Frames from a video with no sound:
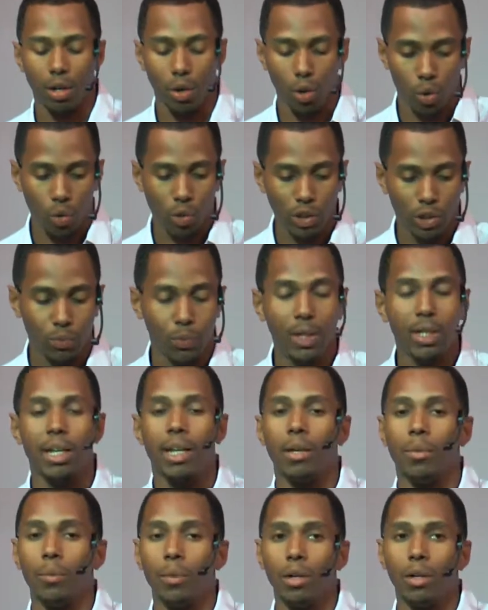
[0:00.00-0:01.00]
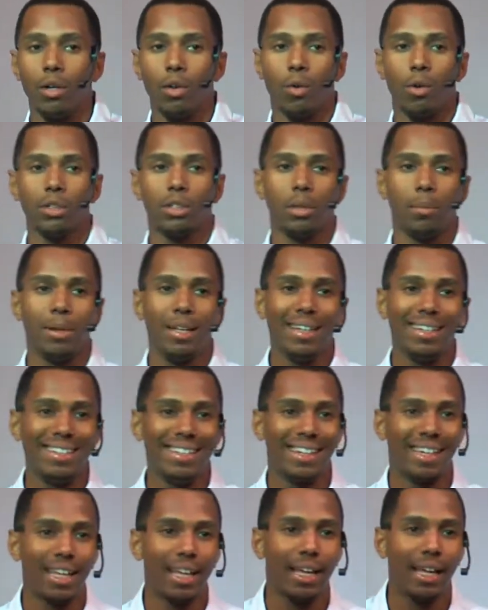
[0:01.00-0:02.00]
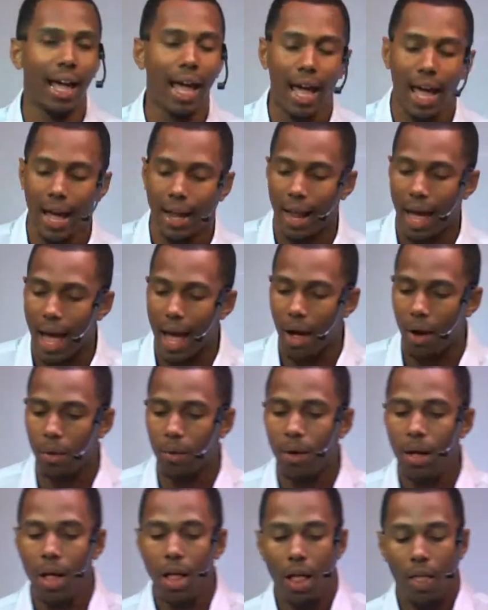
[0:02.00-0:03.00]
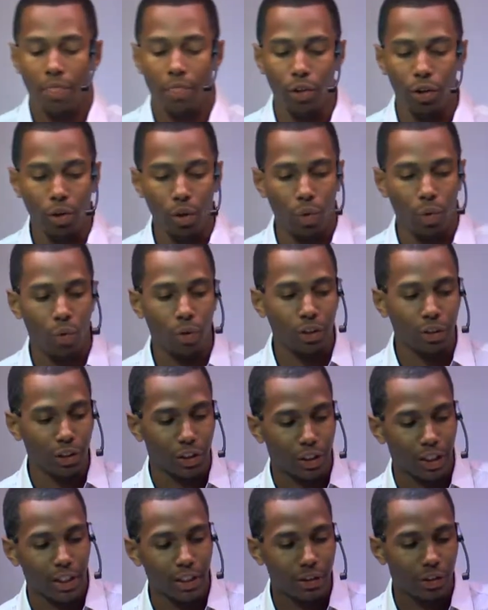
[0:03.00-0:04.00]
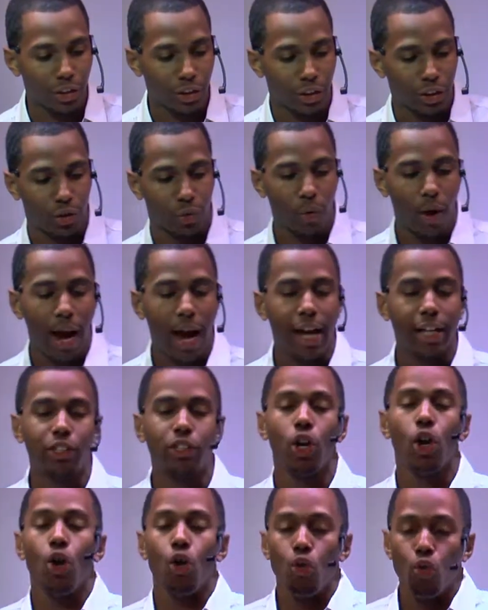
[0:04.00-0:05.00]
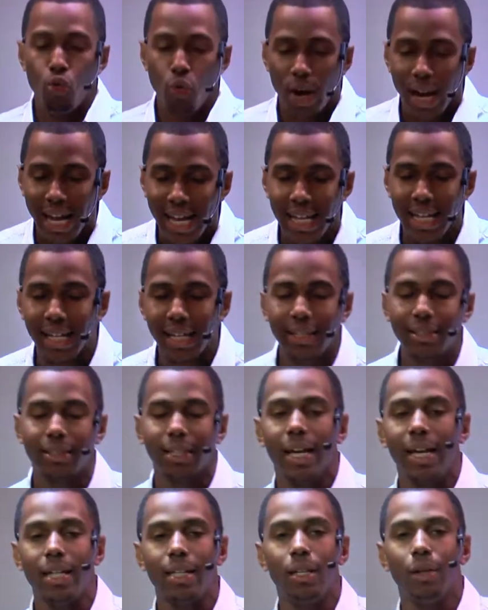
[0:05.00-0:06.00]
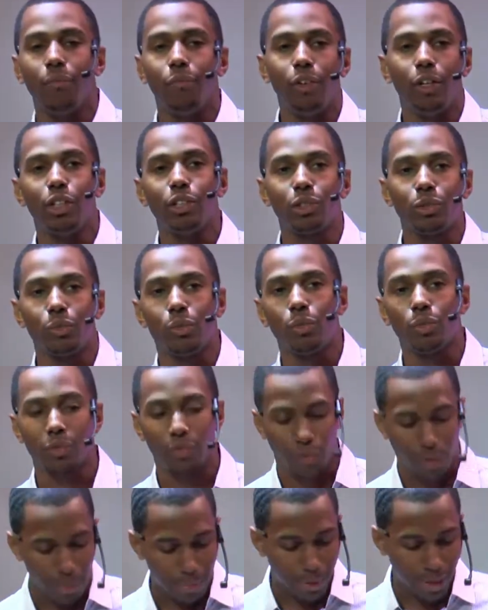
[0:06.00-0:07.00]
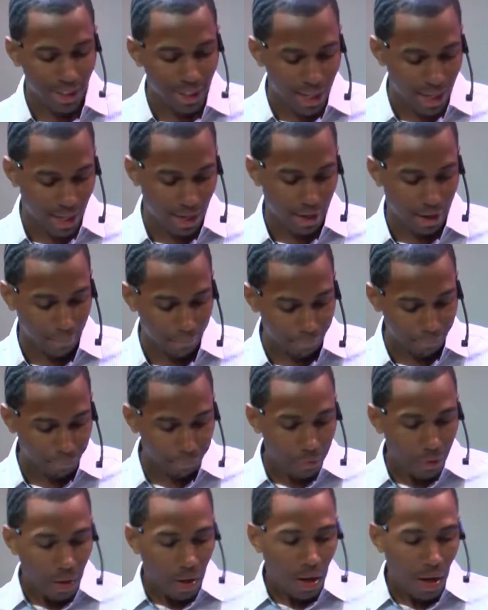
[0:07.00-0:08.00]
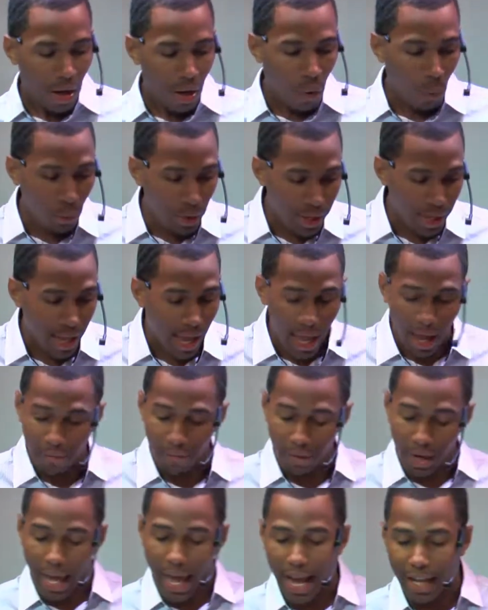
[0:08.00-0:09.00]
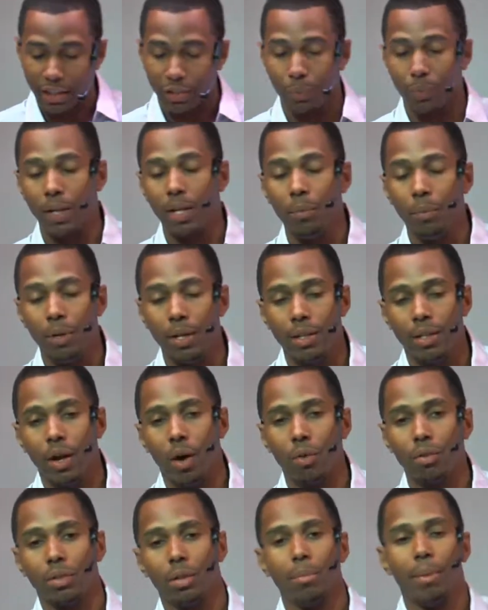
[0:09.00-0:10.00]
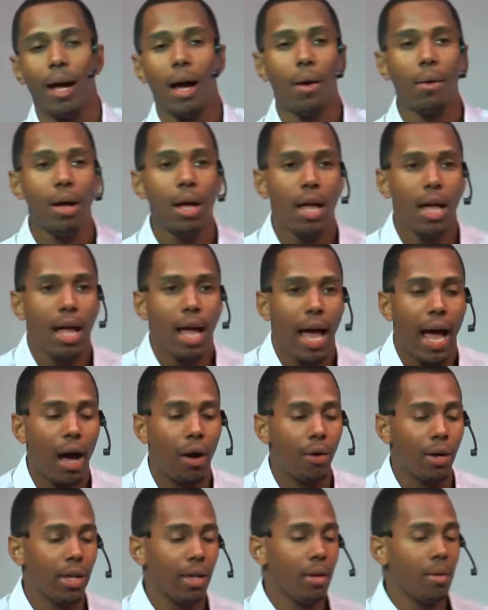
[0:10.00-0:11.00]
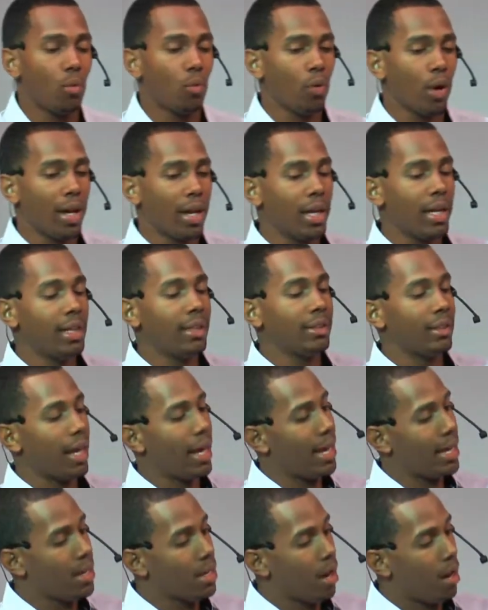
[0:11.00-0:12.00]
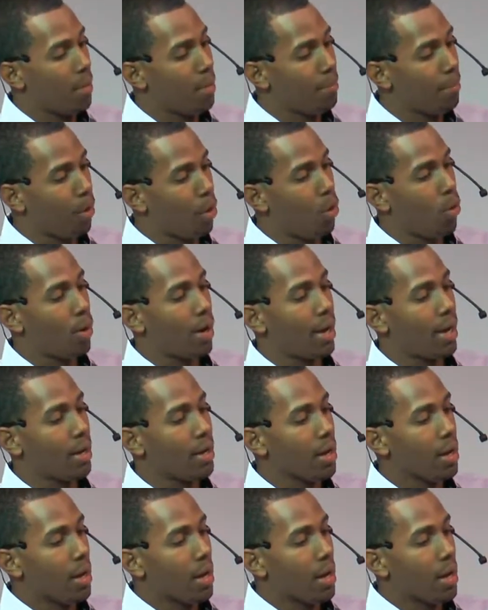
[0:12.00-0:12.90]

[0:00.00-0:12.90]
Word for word: Lord's willing, we're going to be looking at how the Lord Jesus Christ raised individuals from the dead. We have last week we talked about how he raised a young boy